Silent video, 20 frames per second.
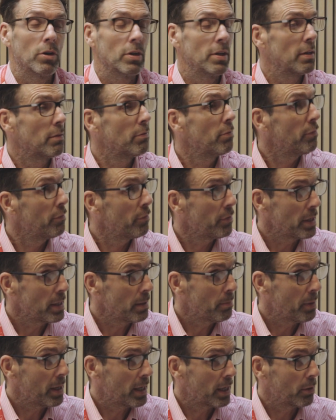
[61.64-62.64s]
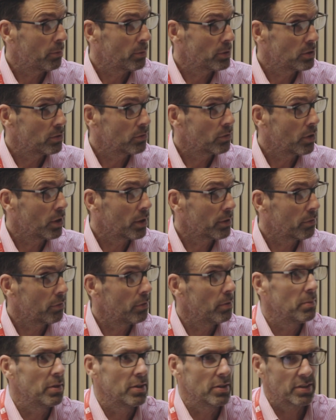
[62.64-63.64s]
looking at feedback, which you've got
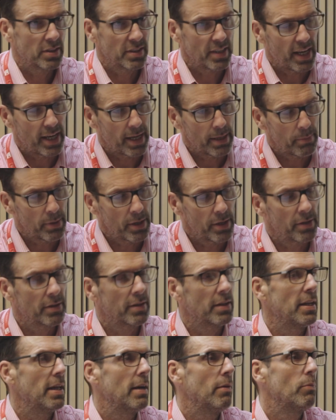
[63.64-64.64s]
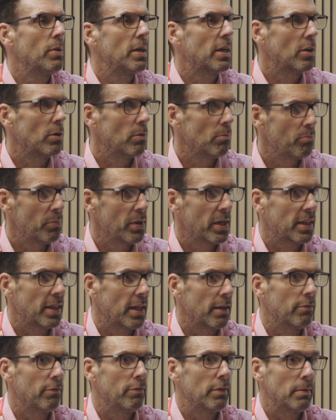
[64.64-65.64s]
from an assignment, and then we can
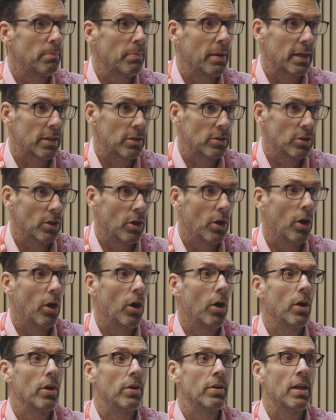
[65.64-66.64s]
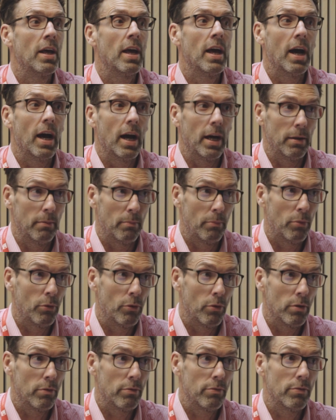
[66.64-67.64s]
break that feedback down and
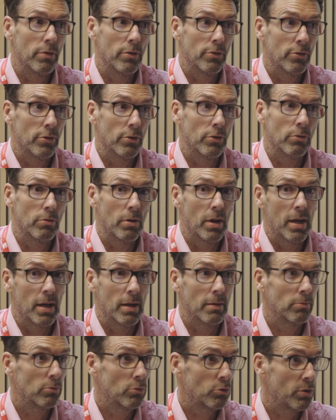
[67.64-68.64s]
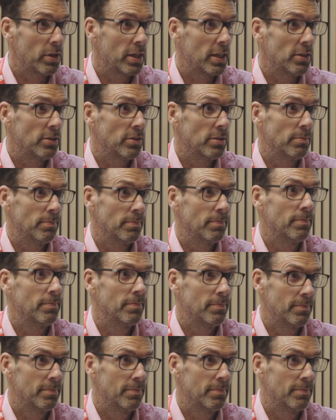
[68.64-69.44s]
improve future grades.